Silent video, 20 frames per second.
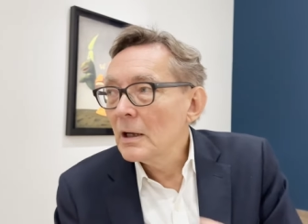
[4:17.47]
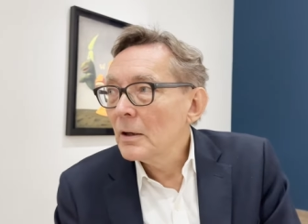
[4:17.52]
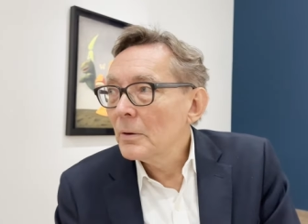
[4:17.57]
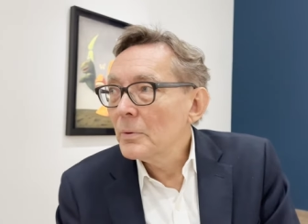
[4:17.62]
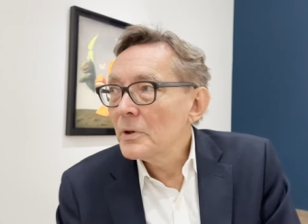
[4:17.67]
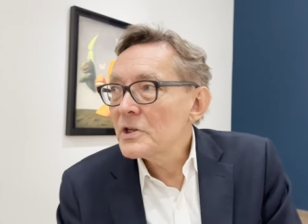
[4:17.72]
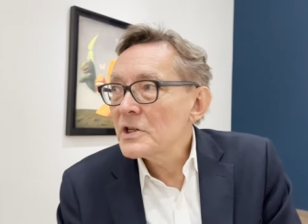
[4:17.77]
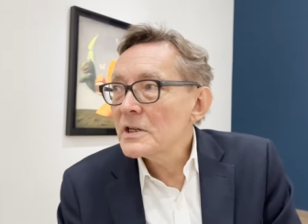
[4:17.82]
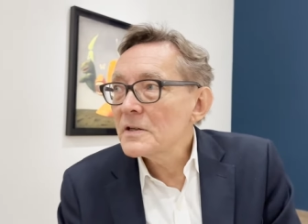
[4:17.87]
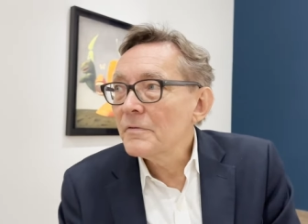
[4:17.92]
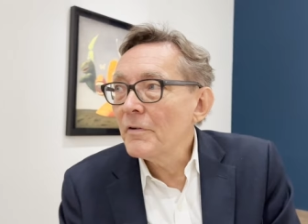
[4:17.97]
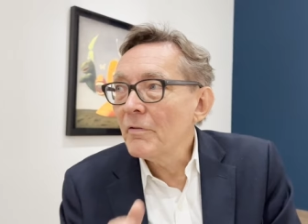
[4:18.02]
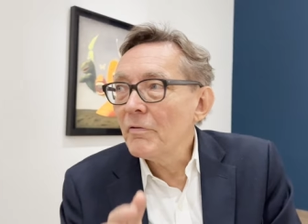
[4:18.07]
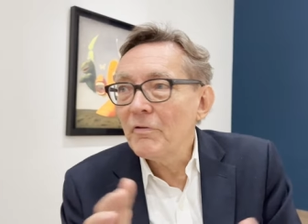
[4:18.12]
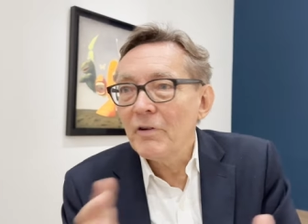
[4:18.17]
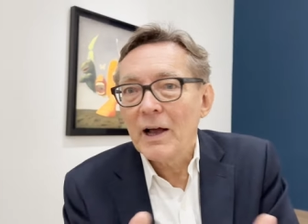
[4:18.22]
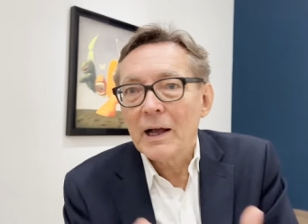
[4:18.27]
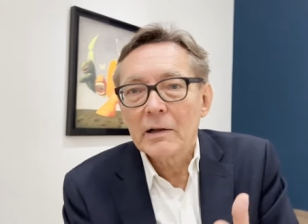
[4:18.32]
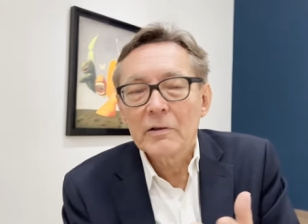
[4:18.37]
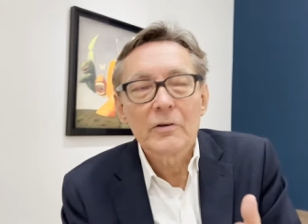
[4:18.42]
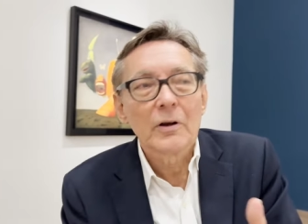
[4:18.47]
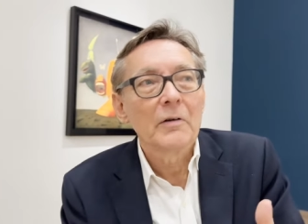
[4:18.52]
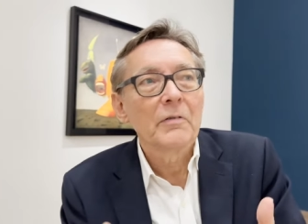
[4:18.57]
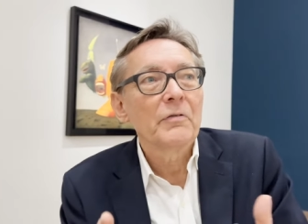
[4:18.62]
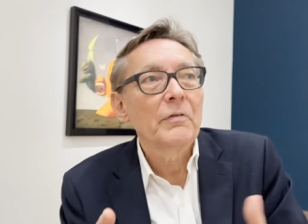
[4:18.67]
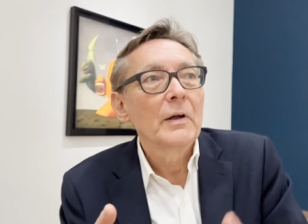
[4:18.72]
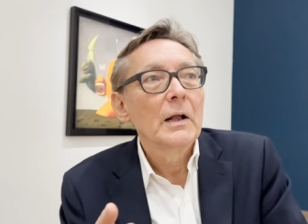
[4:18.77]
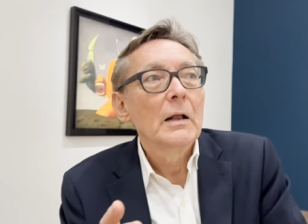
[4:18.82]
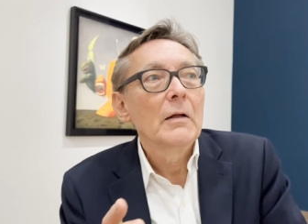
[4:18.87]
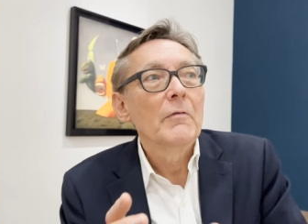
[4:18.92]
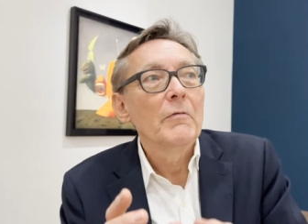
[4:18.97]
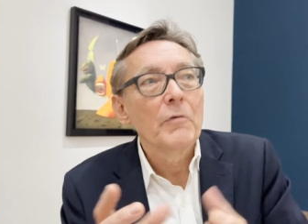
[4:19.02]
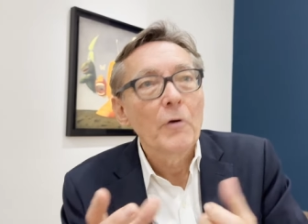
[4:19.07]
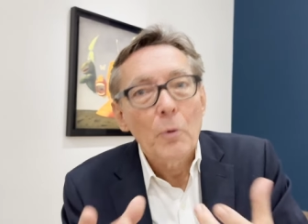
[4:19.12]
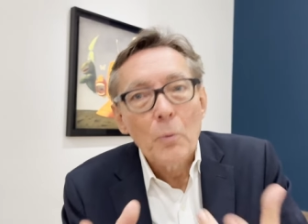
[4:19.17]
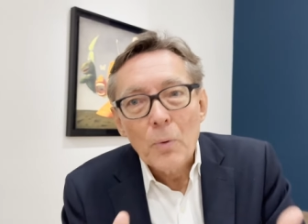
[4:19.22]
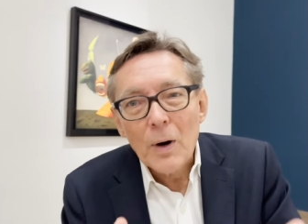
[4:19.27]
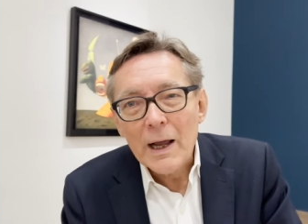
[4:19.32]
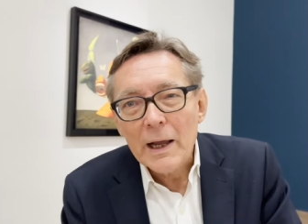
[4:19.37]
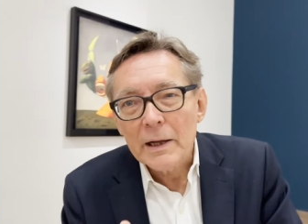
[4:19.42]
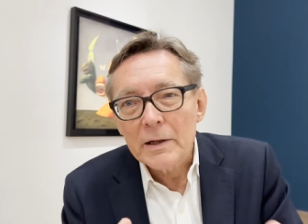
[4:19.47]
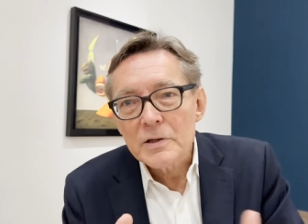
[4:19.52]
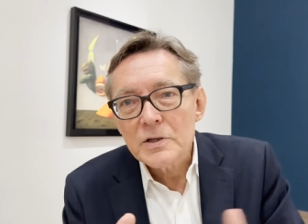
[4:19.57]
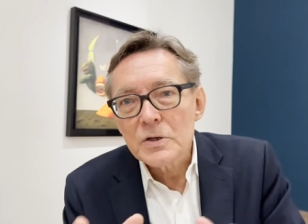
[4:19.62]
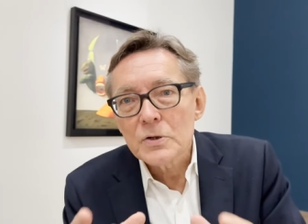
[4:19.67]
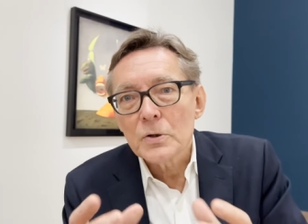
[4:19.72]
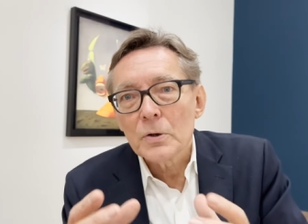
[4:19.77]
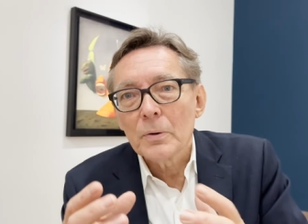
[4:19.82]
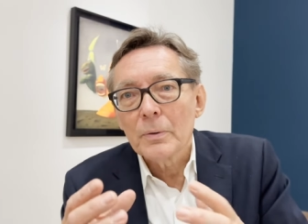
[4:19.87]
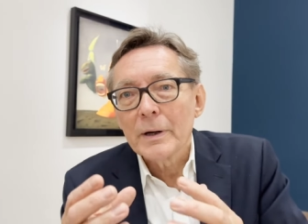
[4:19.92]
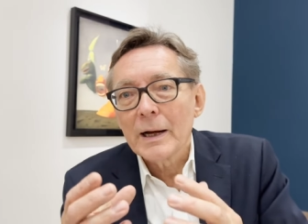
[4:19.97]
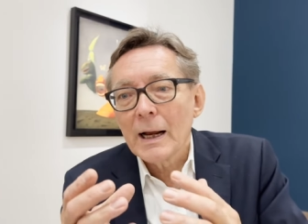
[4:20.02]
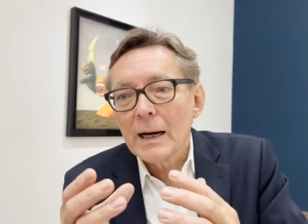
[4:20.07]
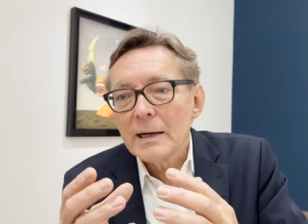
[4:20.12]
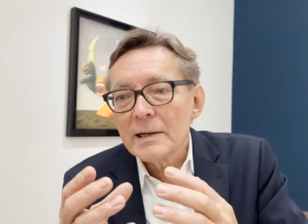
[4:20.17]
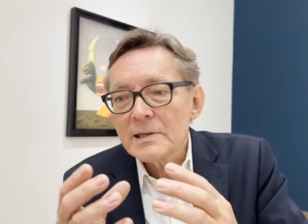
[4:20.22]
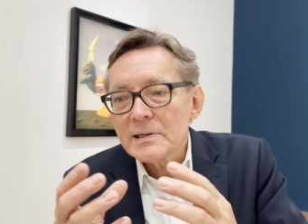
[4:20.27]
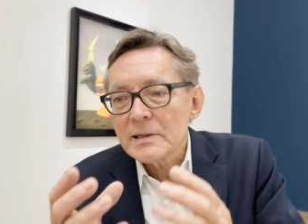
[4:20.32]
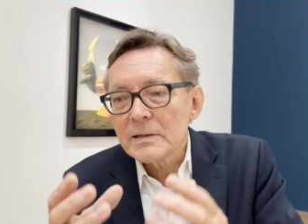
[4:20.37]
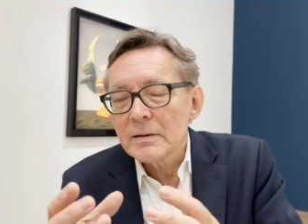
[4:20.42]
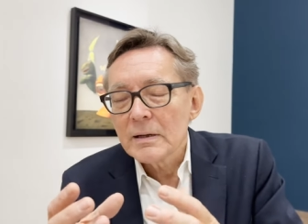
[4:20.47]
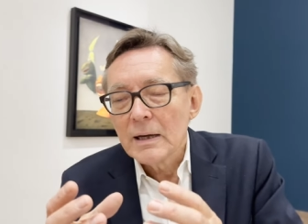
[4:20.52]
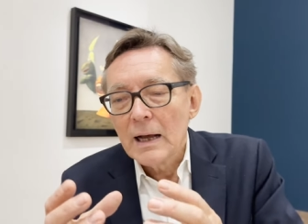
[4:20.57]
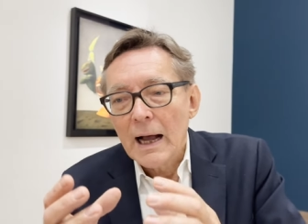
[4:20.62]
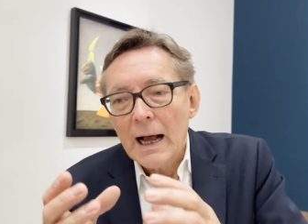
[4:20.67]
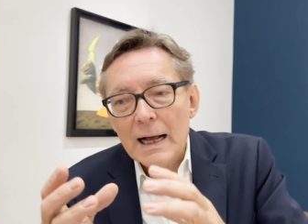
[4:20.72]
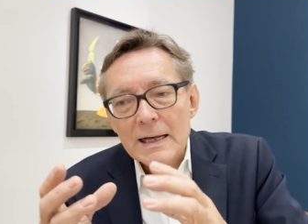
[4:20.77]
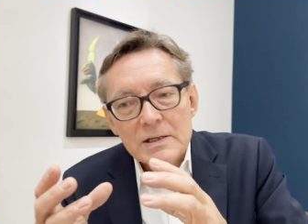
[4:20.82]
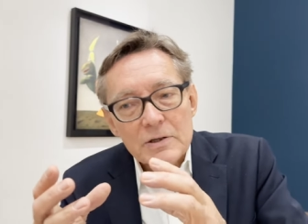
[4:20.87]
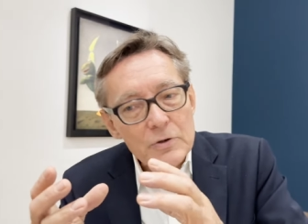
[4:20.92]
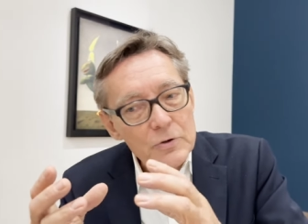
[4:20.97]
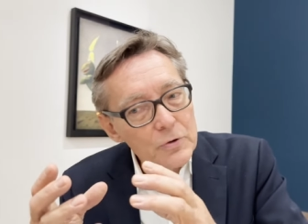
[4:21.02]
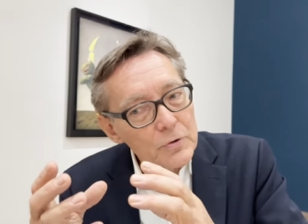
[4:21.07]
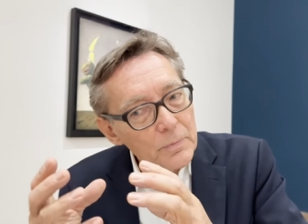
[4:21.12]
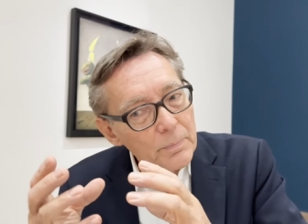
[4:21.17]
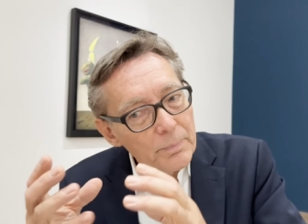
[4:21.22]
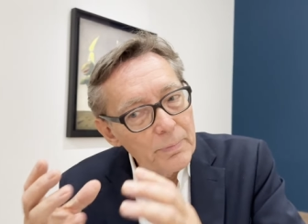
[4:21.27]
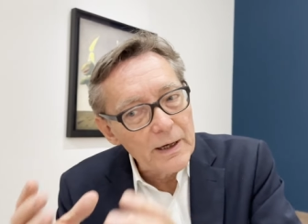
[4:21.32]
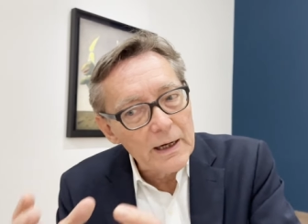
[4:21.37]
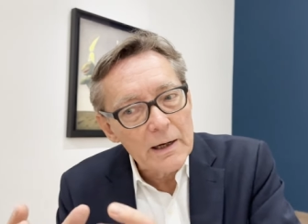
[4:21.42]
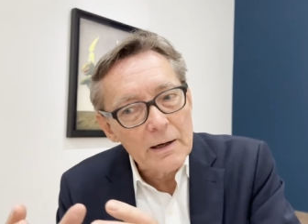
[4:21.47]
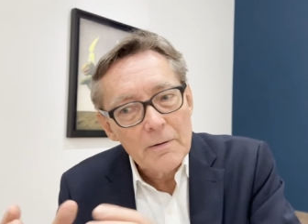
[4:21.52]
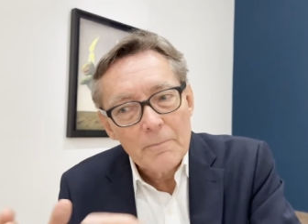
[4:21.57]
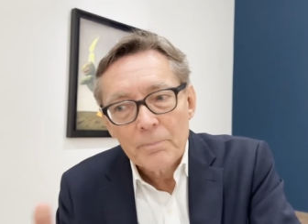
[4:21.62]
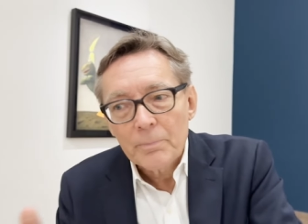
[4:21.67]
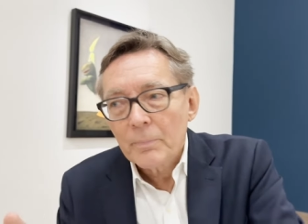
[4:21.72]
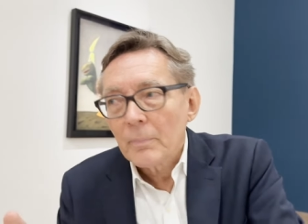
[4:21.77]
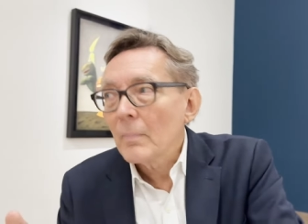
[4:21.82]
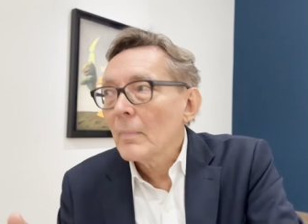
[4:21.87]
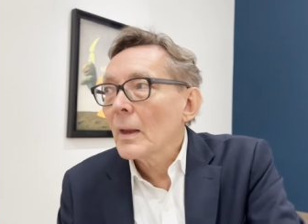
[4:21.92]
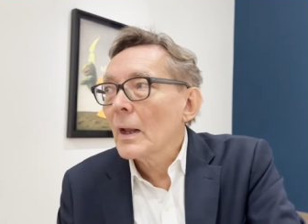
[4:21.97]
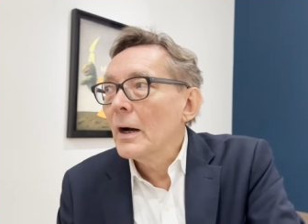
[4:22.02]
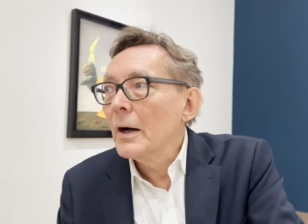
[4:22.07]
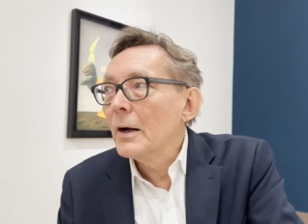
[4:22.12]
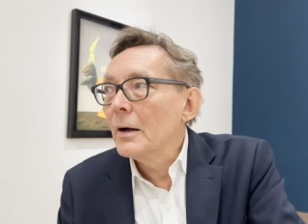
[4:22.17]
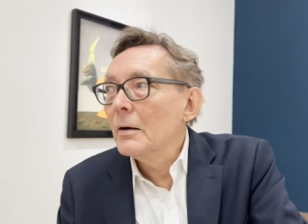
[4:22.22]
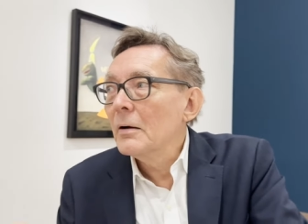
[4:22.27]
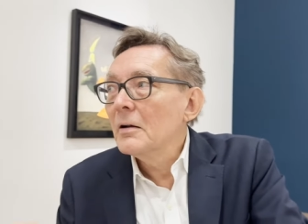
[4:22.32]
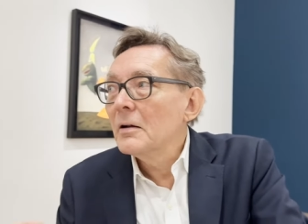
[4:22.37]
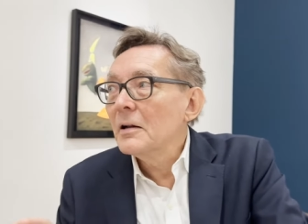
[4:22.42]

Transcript: which is the fact of the way surrealist has to be uh,